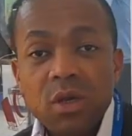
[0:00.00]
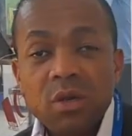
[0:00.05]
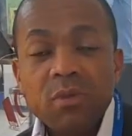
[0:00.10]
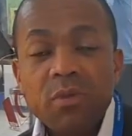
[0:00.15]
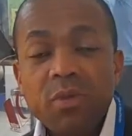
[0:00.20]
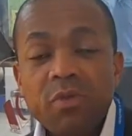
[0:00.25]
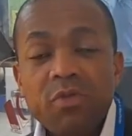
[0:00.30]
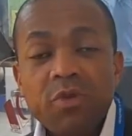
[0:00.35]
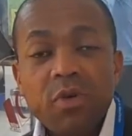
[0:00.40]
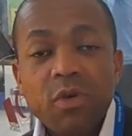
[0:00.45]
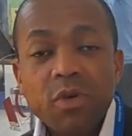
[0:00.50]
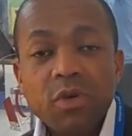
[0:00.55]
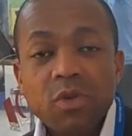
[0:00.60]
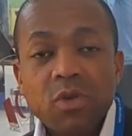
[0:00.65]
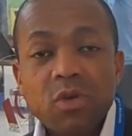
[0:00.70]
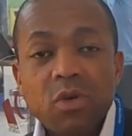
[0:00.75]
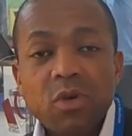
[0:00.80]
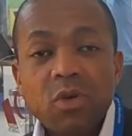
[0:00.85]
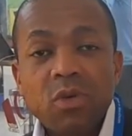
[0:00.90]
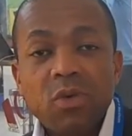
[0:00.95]
before,
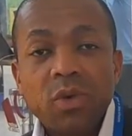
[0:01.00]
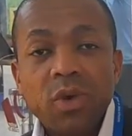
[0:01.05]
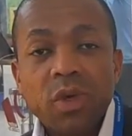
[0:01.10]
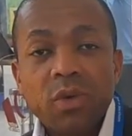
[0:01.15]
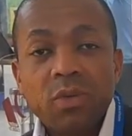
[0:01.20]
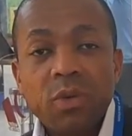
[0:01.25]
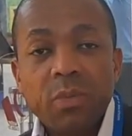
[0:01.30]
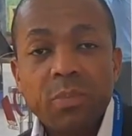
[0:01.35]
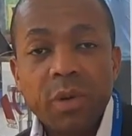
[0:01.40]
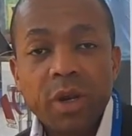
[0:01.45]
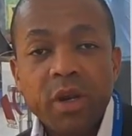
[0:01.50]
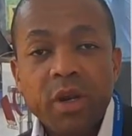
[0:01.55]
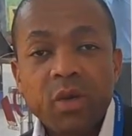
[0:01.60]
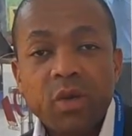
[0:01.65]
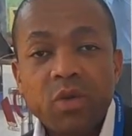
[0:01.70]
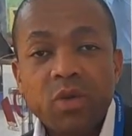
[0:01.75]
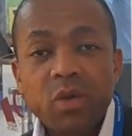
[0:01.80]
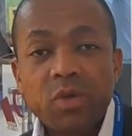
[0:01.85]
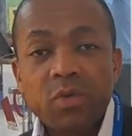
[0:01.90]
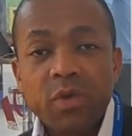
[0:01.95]
so we're pretty
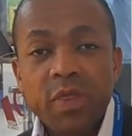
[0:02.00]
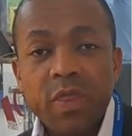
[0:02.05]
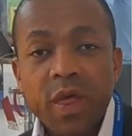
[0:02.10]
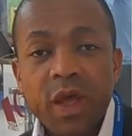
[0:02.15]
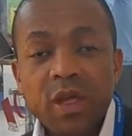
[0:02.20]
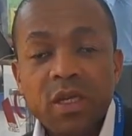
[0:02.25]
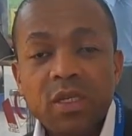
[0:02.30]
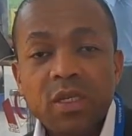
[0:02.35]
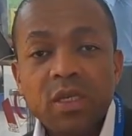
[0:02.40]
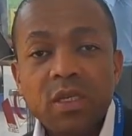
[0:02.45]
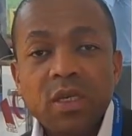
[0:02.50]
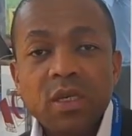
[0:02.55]
good with that.